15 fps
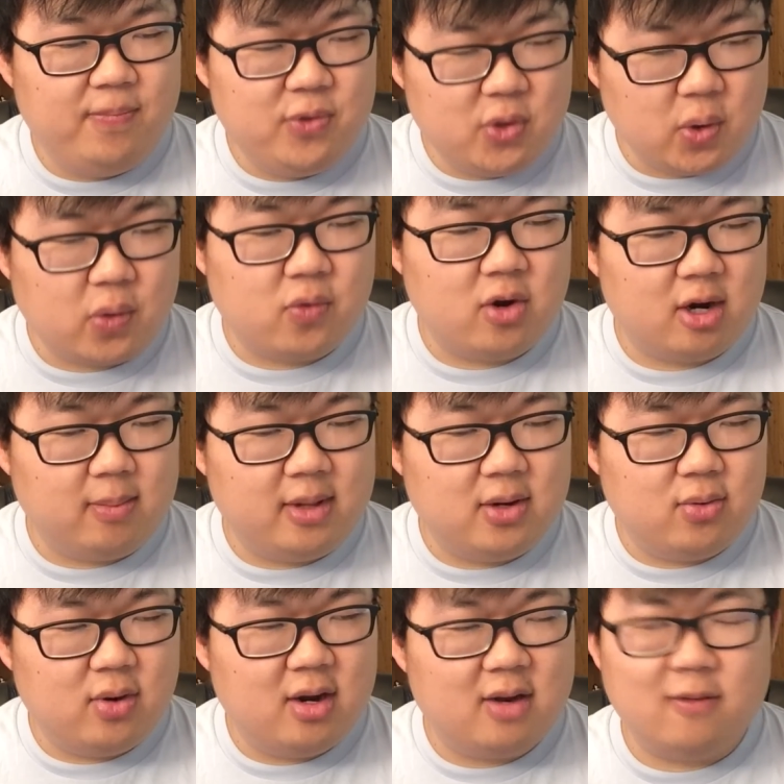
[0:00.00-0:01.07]
You're incredibly
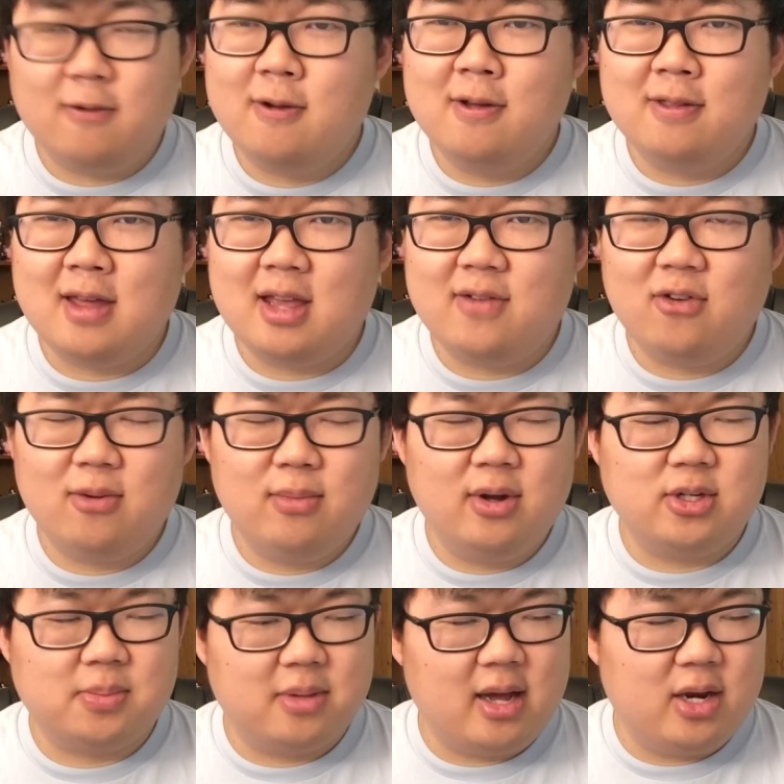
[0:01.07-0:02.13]
creative. Thank you very
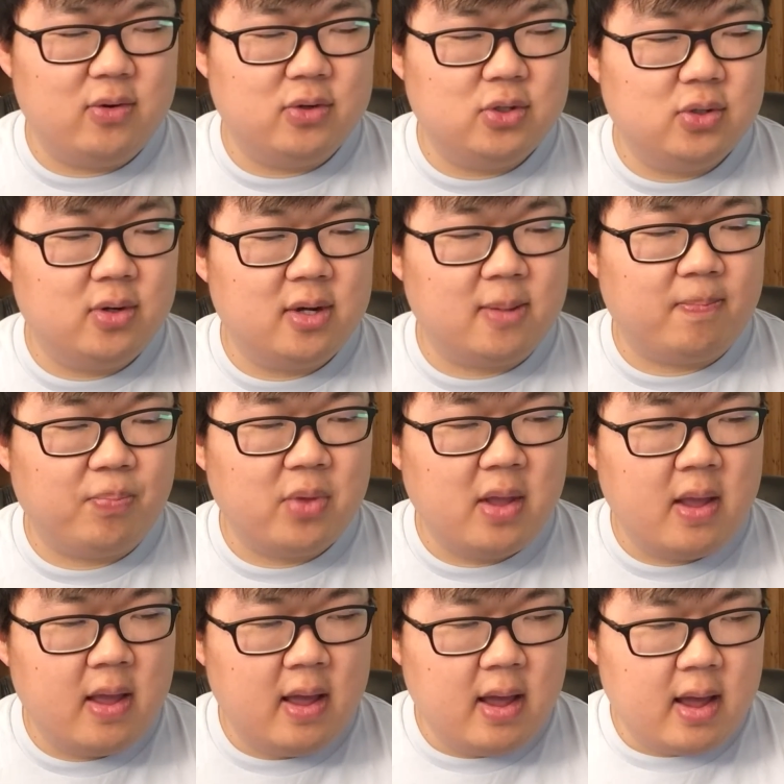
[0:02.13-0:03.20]
much. I'm glad you enjoy
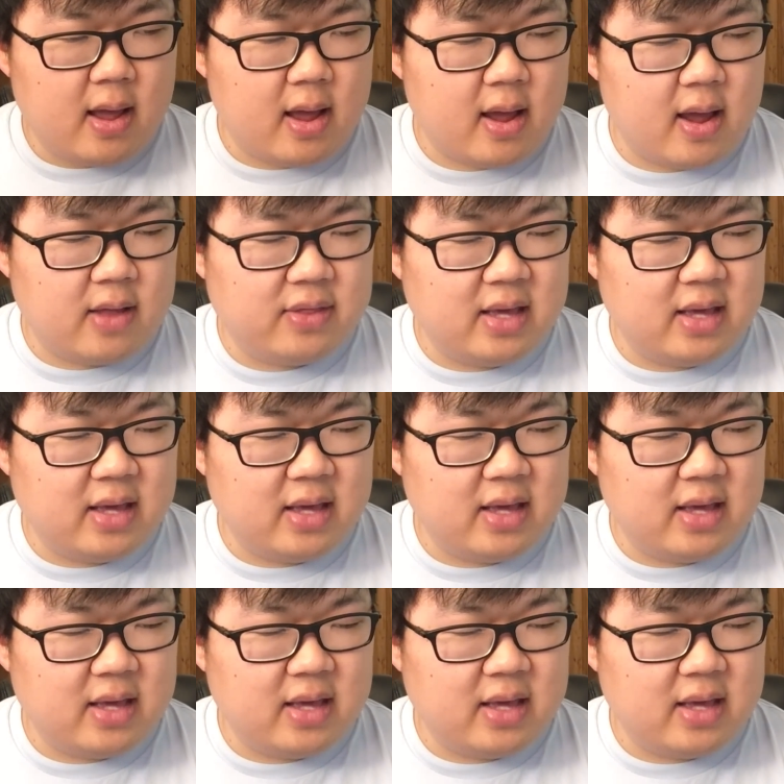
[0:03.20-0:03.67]
them.